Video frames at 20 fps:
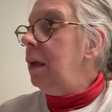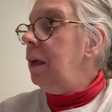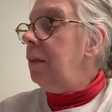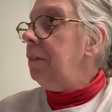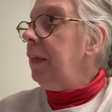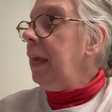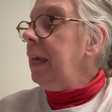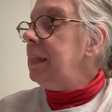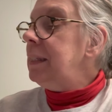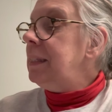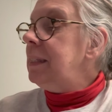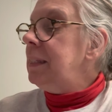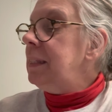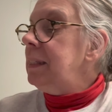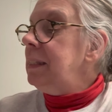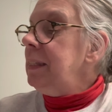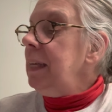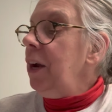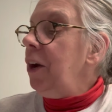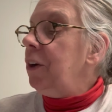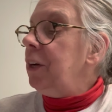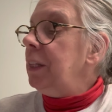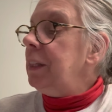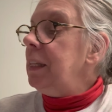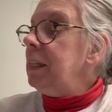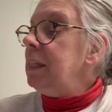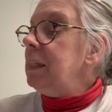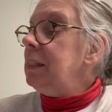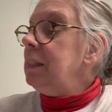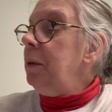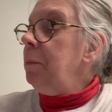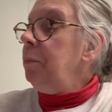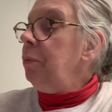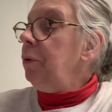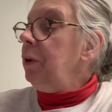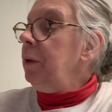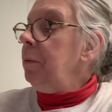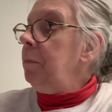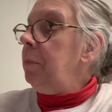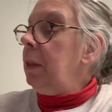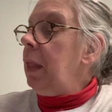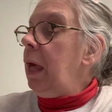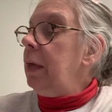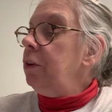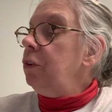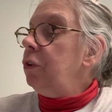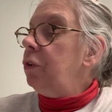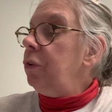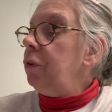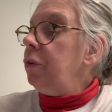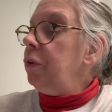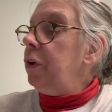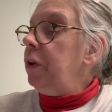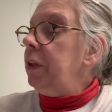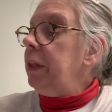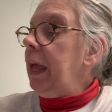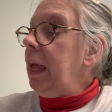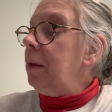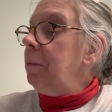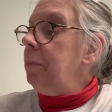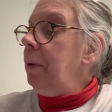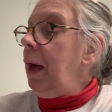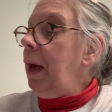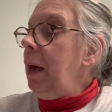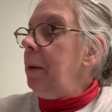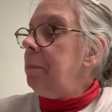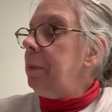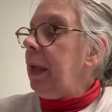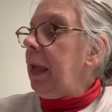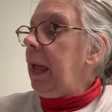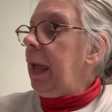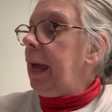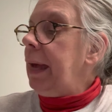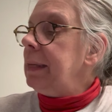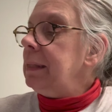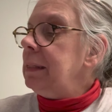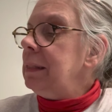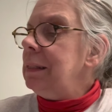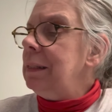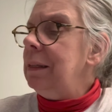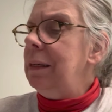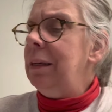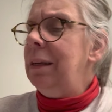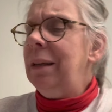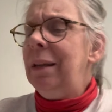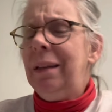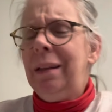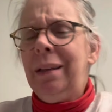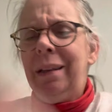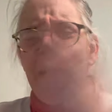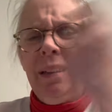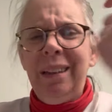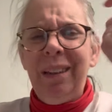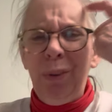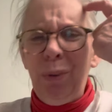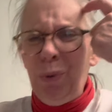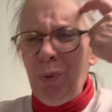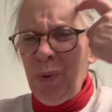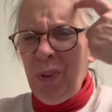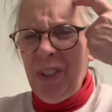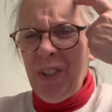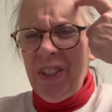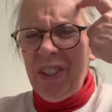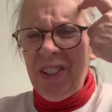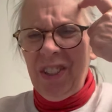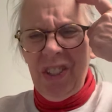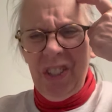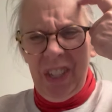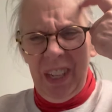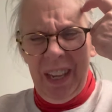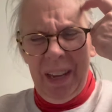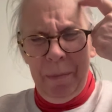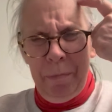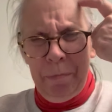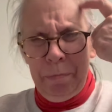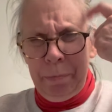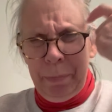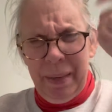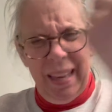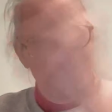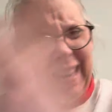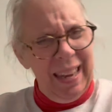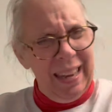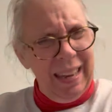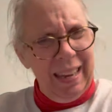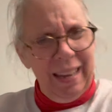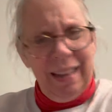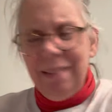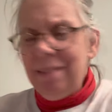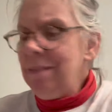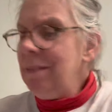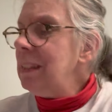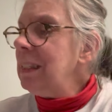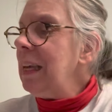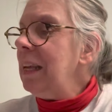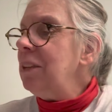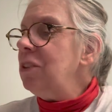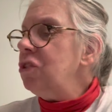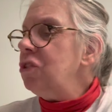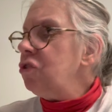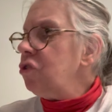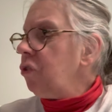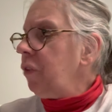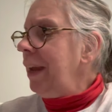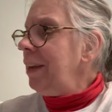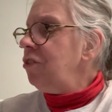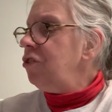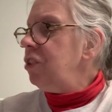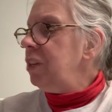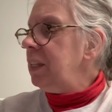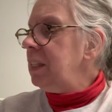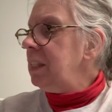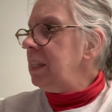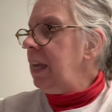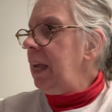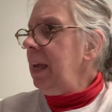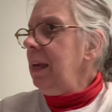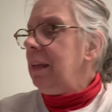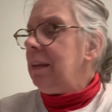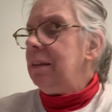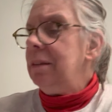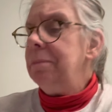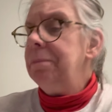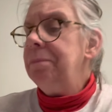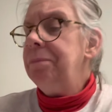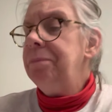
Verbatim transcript: They stared at the slumbering blonde girl and Papa asked, who could she be? He's kind of scratching his head.